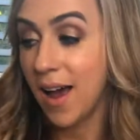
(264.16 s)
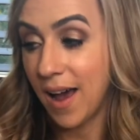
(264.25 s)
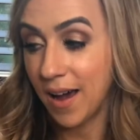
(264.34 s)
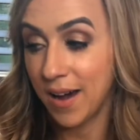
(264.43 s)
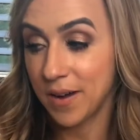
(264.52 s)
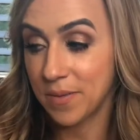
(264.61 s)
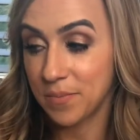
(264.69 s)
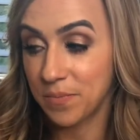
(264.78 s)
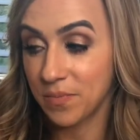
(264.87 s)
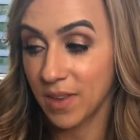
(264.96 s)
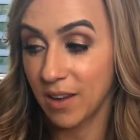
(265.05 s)

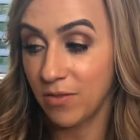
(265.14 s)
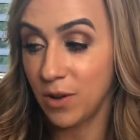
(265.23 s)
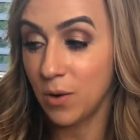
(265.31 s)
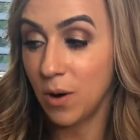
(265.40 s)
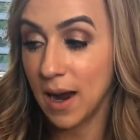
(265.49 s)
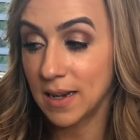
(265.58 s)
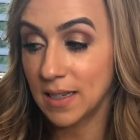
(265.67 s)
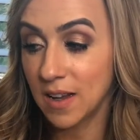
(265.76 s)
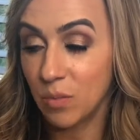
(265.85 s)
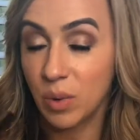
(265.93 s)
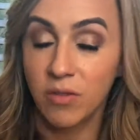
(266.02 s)
If you guys
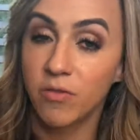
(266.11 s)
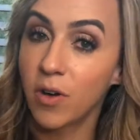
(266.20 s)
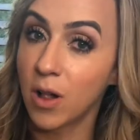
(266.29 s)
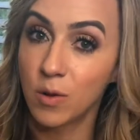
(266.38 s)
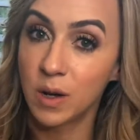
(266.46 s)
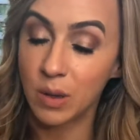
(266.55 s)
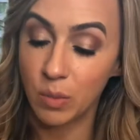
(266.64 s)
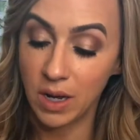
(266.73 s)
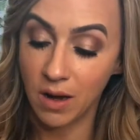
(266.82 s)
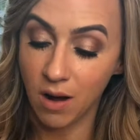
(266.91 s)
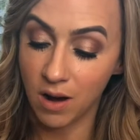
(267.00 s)
have been following
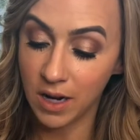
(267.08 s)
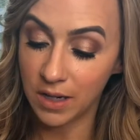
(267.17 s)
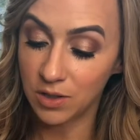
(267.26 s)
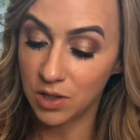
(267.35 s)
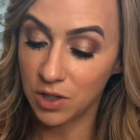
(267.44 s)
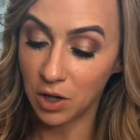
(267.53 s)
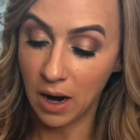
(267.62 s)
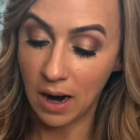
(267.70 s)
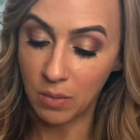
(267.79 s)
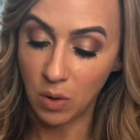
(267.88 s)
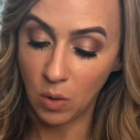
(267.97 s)
me on
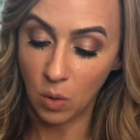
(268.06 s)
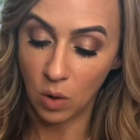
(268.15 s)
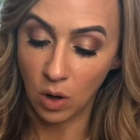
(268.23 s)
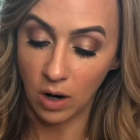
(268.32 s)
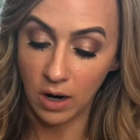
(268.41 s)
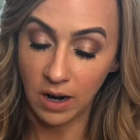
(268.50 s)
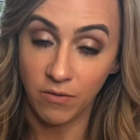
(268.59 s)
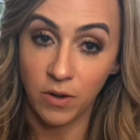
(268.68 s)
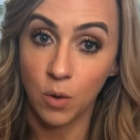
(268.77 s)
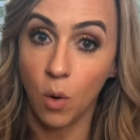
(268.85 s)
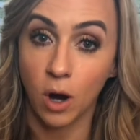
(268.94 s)
Instagram, or if
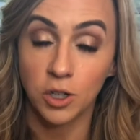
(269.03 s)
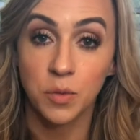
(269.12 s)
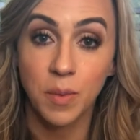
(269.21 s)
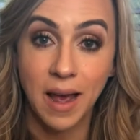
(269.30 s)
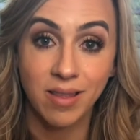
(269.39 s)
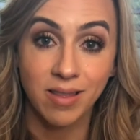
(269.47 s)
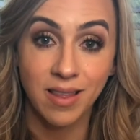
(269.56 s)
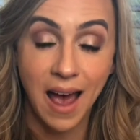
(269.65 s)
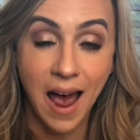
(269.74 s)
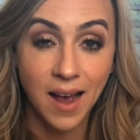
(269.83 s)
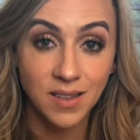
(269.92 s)
you watched my
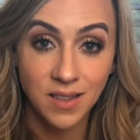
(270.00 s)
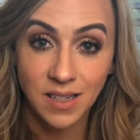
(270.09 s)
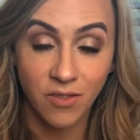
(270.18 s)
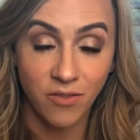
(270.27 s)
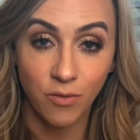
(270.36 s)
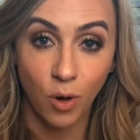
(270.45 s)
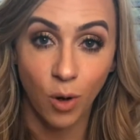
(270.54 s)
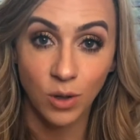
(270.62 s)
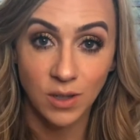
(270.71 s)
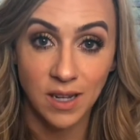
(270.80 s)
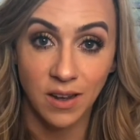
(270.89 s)
last
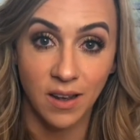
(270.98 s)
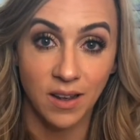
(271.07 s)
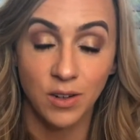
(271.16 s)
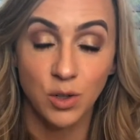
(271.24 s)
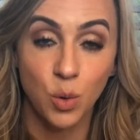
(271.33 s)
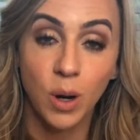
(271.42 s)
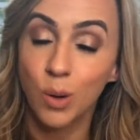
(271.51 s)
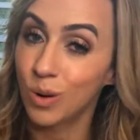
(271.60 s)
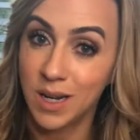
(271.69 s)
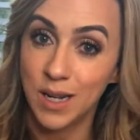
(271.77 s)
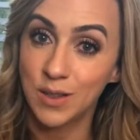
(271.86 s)
Ulta
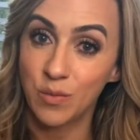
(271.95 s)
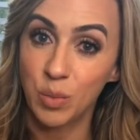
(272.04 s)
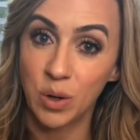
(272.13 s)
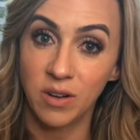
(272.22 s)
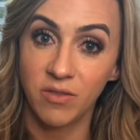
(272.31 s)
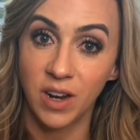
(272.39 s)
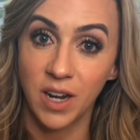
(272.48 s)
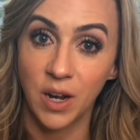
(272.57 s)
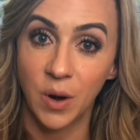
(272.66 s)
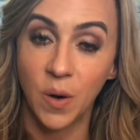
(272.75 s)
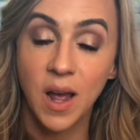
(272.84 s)
21 Days of Beauty
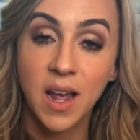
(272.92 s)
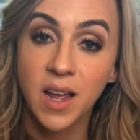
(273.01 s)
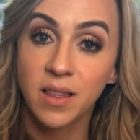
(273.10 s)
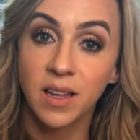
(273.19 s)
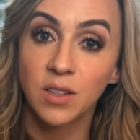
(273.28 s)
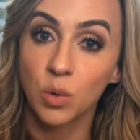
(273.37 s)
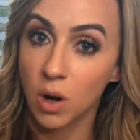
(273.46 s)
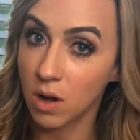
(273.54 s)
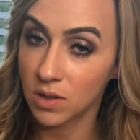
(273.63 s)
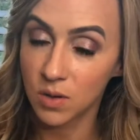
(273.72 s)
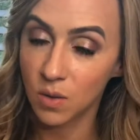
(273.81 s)
video, these were
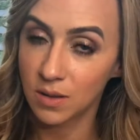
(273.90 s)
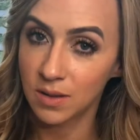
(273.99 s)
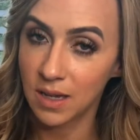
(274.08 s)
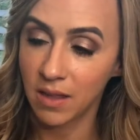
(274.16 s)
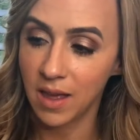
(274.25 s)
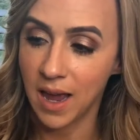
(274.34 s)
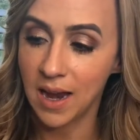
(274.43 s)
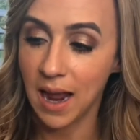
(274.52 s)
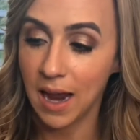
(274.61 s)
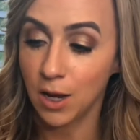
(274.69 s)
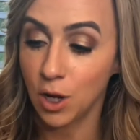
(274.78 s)
also on sale then,
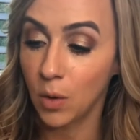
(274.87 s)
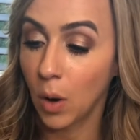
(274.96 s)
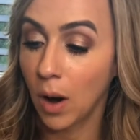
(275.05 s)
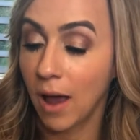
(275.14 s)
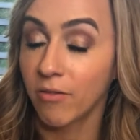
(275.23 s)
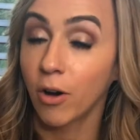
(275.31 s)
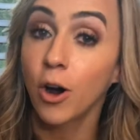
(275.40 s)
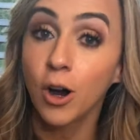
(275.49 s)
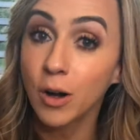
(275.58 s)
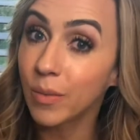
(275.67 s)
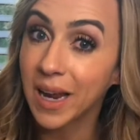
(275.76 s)
and you have
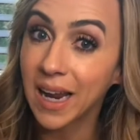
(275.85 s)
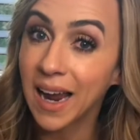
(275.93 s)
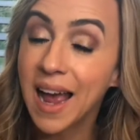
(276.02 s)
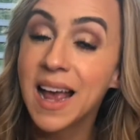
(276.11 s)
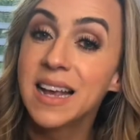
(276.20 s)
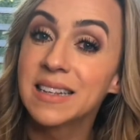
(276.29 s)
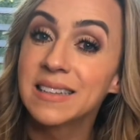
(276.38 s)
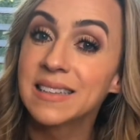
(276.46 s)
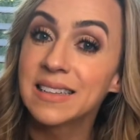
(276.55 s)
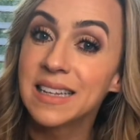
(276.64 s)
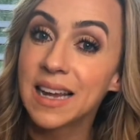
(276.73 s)
heard me
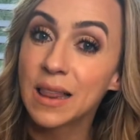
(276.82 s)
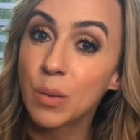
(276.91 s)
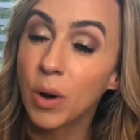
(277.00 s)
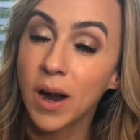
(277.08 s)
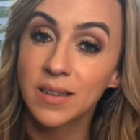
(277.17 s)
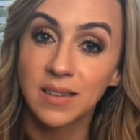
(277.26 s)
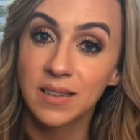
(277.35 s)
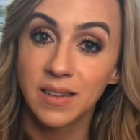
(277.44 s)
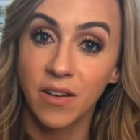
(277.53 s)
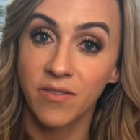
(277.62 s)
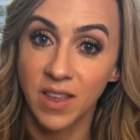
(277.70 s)
sing the
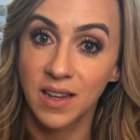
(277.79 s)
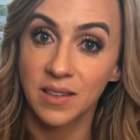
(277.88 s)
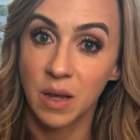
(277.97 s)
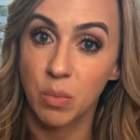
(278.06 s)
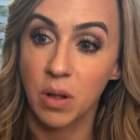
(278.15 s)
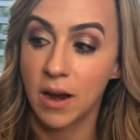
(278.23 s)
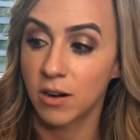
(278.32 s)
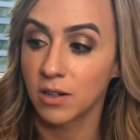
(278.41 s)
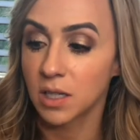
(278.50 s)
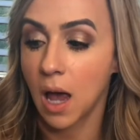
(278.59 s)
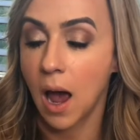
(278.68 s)
praises of these lip
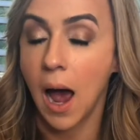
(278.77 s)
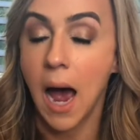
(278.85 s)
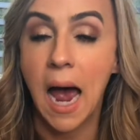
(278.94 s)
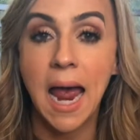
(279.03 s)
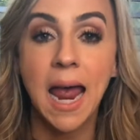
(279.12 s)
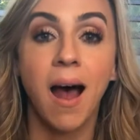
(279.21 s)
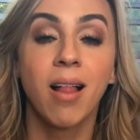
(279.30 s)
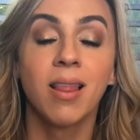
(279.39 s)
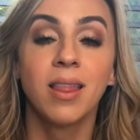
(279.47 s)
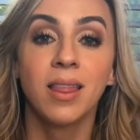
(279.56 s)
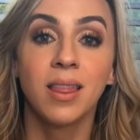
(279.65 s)
liners. I
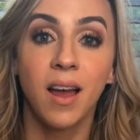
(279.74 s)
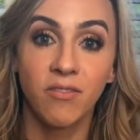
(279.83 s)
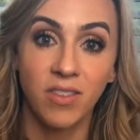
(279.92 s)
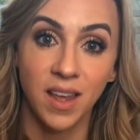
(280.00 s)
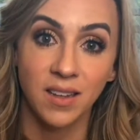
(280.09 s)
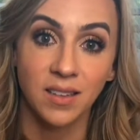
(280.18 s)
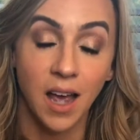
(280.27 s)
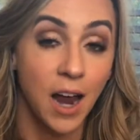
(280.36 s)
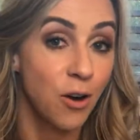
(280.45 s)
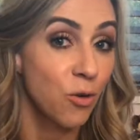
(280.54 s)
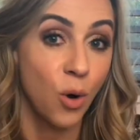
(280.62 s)
love these.
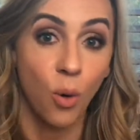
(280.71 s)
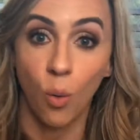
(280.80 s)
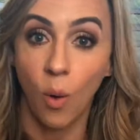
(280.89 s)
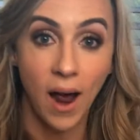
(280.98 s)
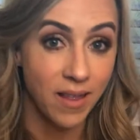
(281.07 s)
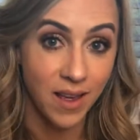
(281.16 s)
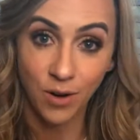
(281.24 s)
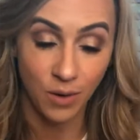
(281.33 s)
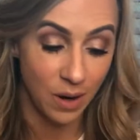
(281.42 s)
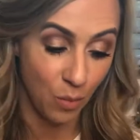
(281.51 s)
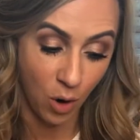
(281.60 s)
I don't know why they
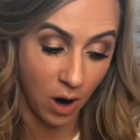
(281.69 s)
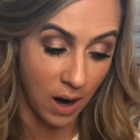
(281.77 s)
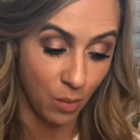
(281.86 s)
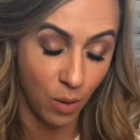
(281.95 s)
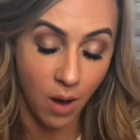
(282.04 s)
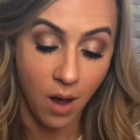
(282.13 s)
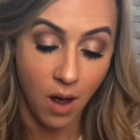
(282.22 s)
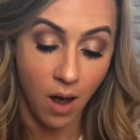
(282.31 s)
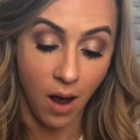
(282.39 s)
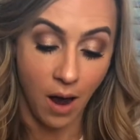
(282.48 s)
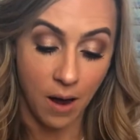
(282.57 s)
don't get more hype.
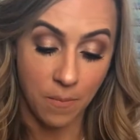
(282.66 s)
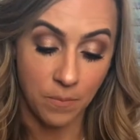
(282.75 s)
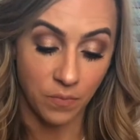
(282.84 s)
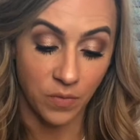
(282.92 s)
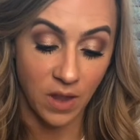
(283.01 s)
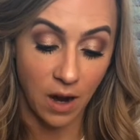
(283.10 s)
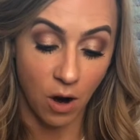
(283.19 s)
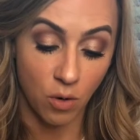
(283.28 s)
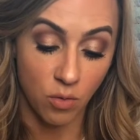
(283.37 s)
They